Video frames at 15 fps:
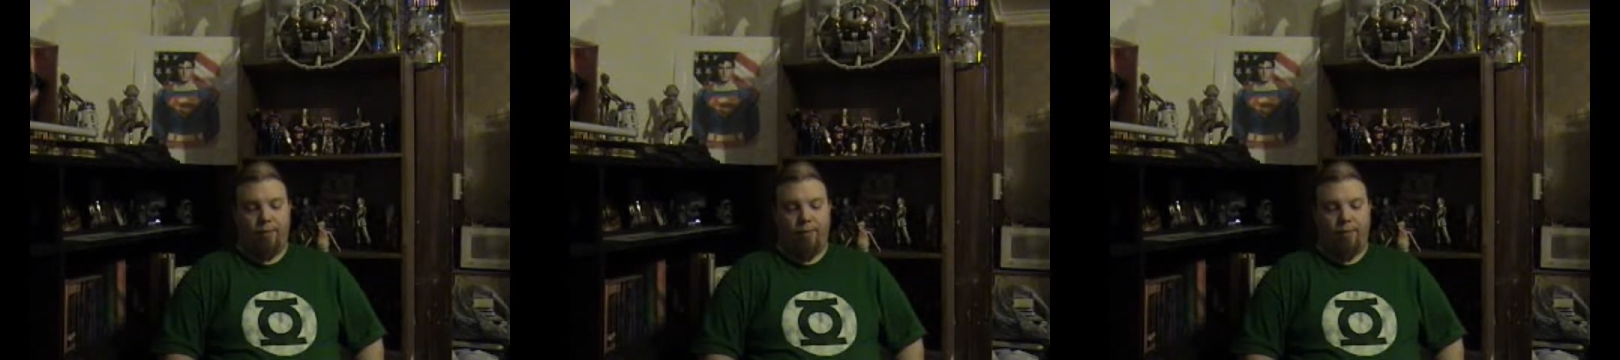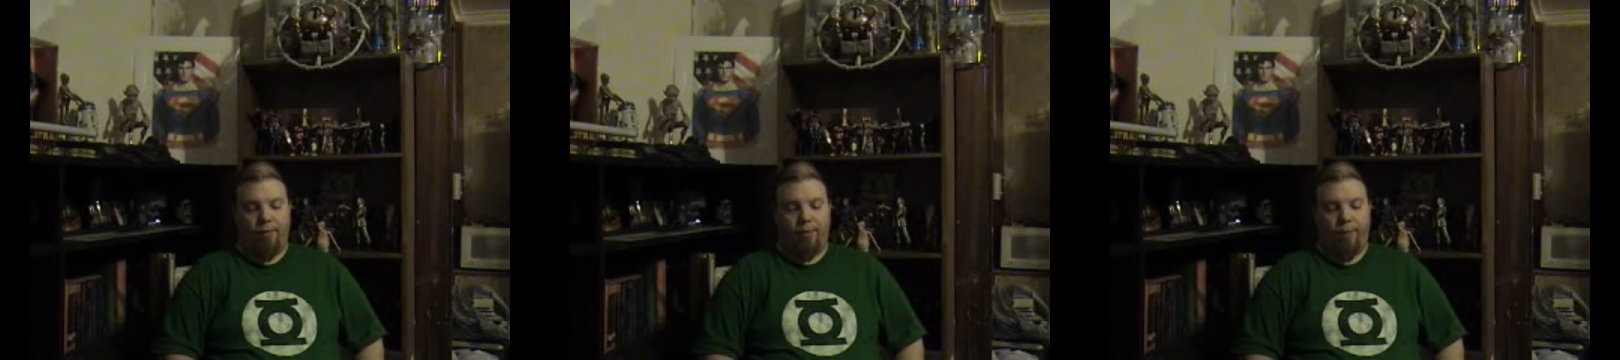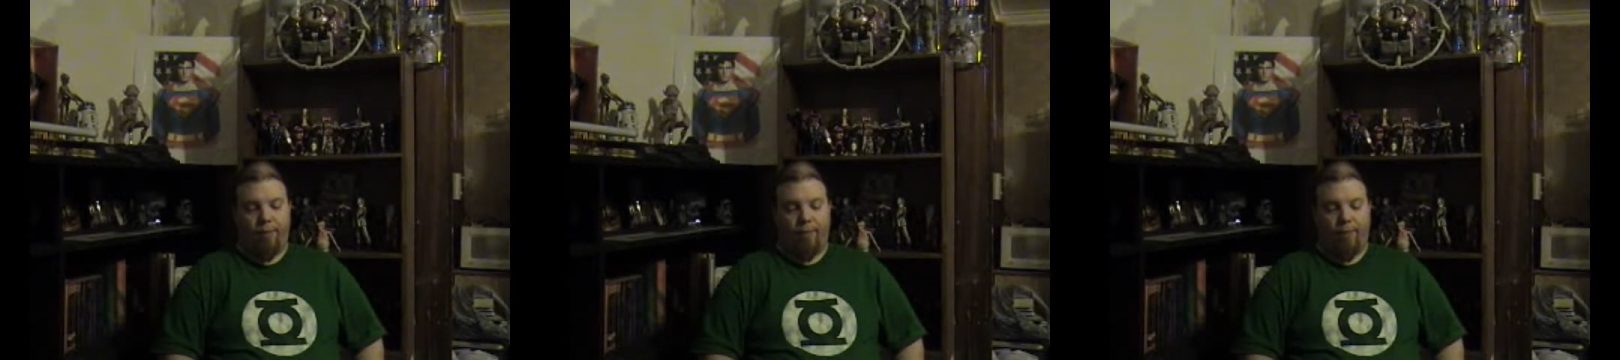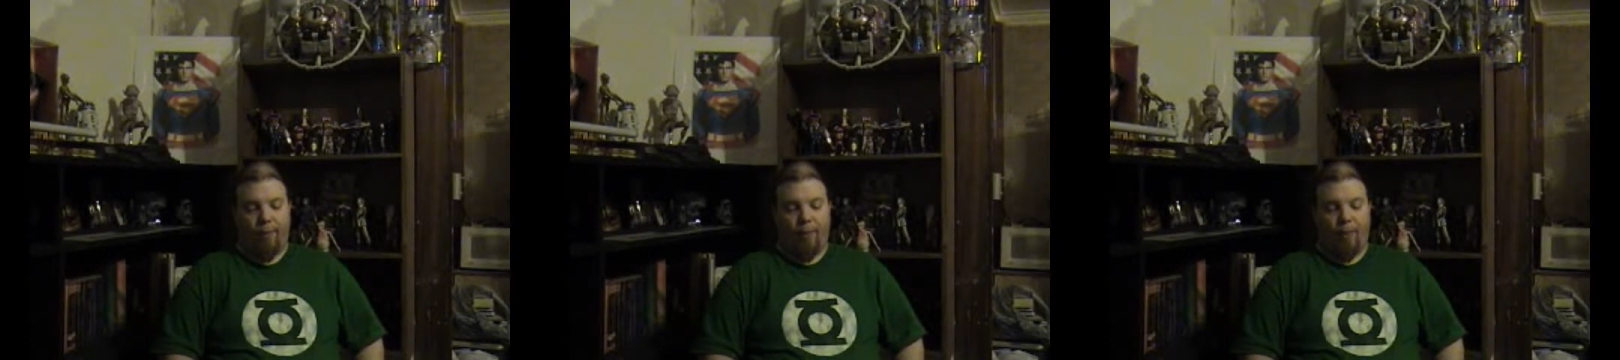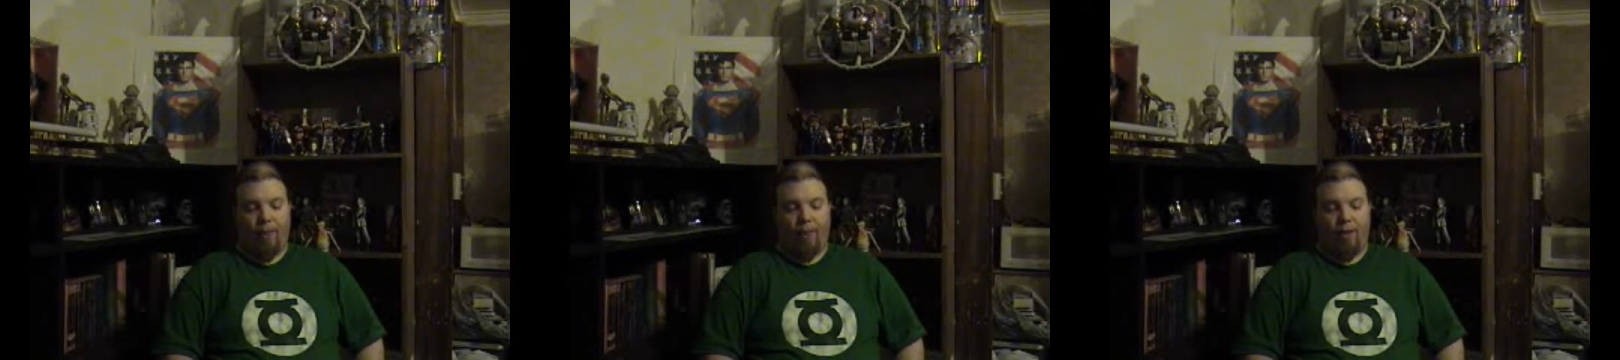
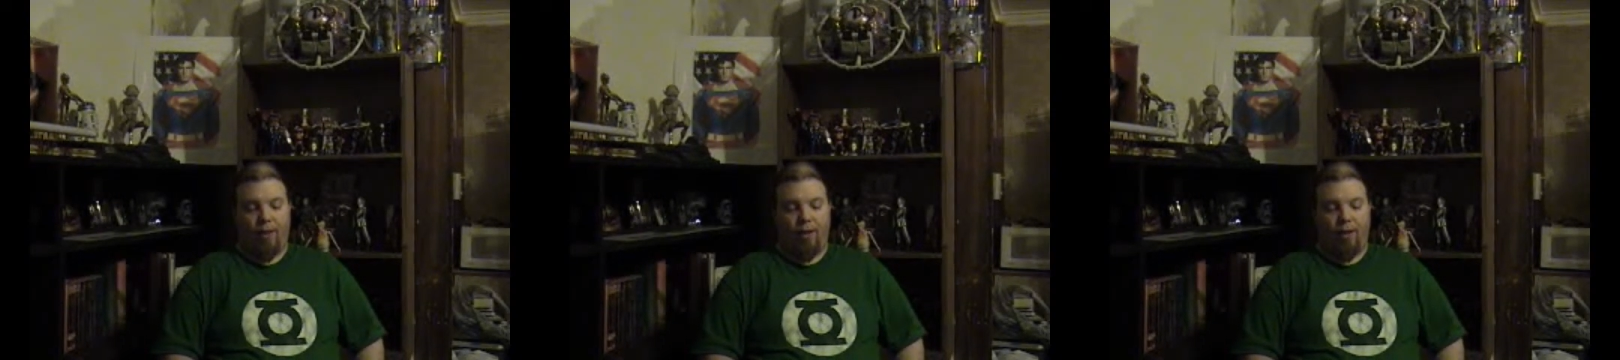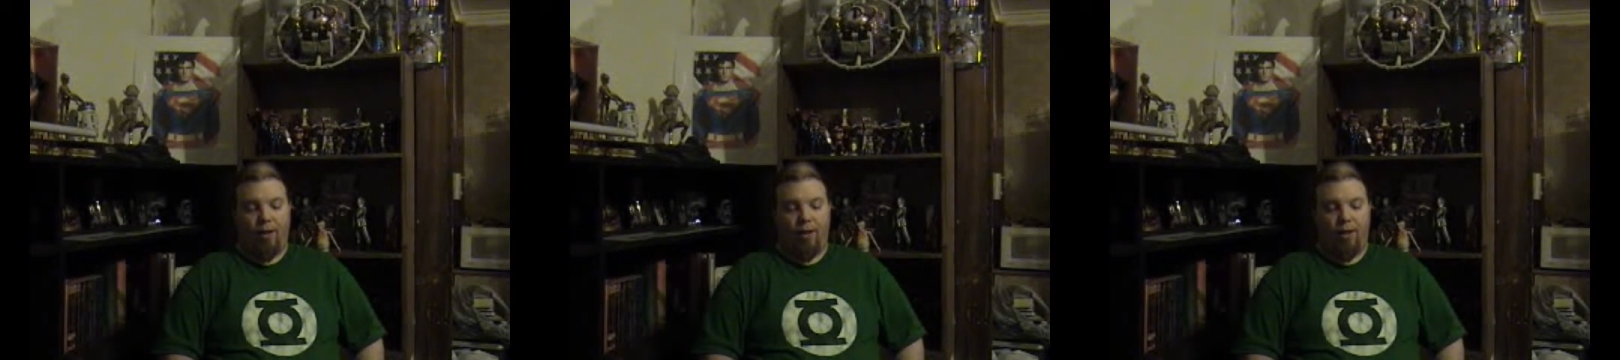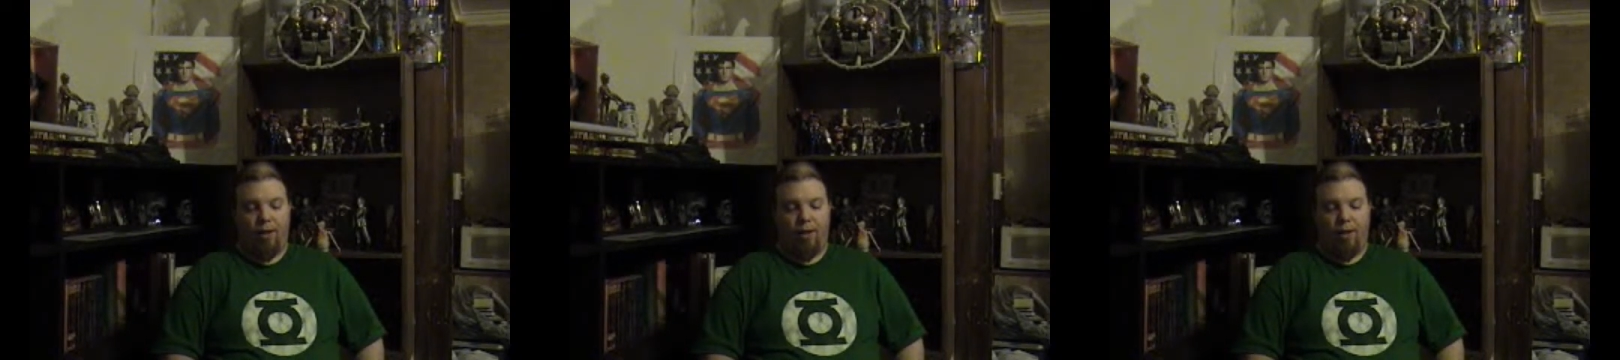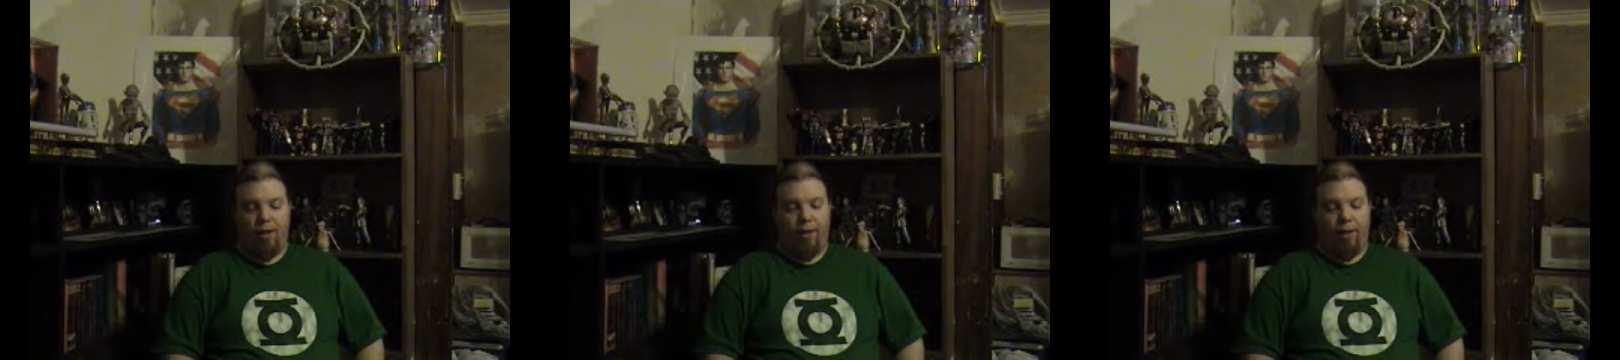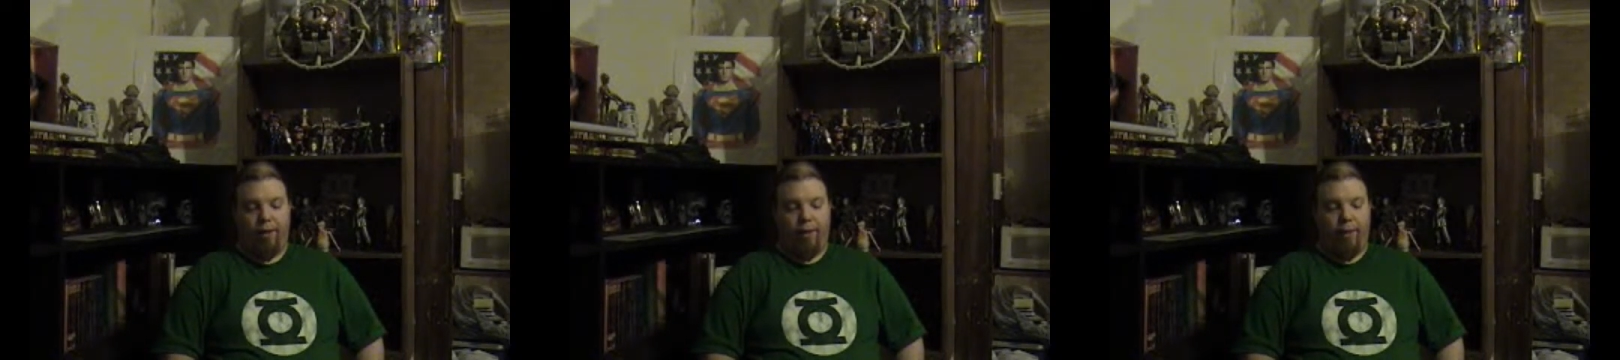Nothing is said.